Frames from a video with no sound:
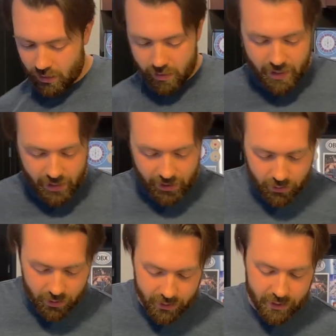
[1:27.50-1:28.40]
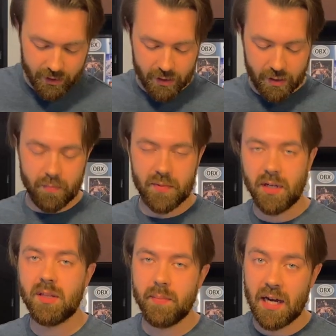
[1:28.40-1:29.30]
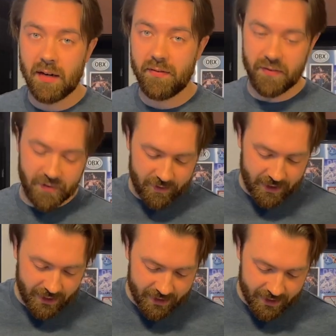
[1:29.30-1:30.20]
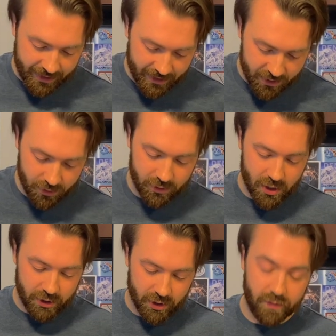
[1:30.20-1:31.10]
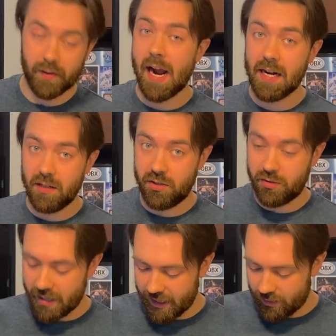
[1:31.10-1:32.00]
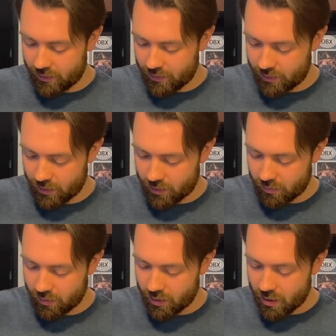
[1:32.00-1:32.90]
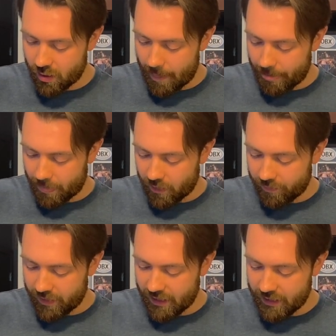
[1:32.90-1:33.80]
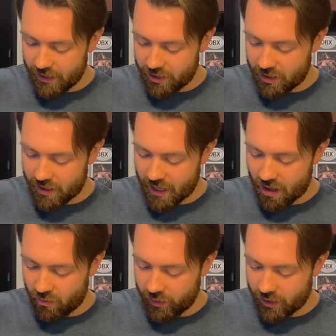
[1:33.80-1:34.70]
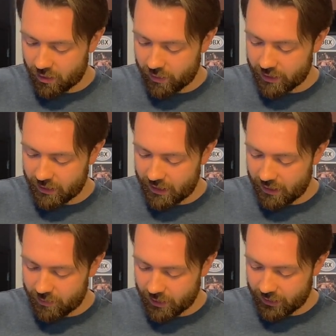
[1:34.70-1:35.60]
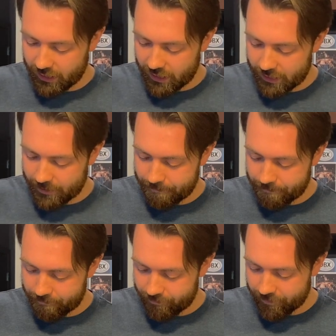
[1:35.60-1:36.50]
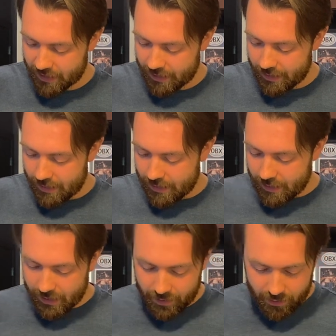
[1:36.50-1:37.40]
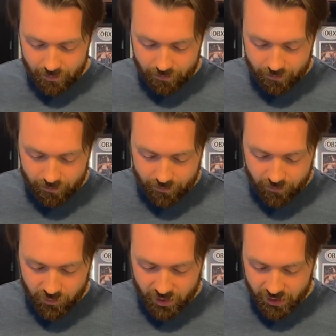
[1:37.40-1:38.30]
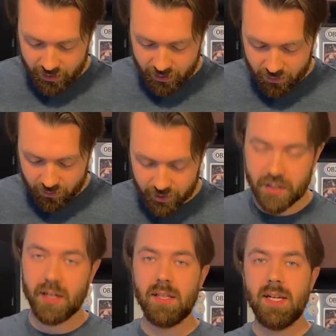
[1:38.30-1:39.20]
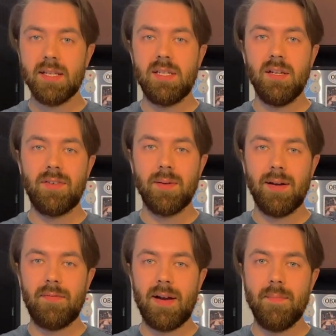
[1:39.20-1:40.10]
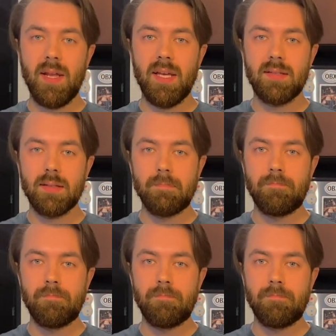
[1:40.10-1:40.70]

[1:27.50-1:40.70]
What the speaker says: And then it does say dunk the bag for 15 seconds or longer for added strength. So in addition to that, we are going to keep dunking it. And then we're just gonna let it sit for about 5 minutes.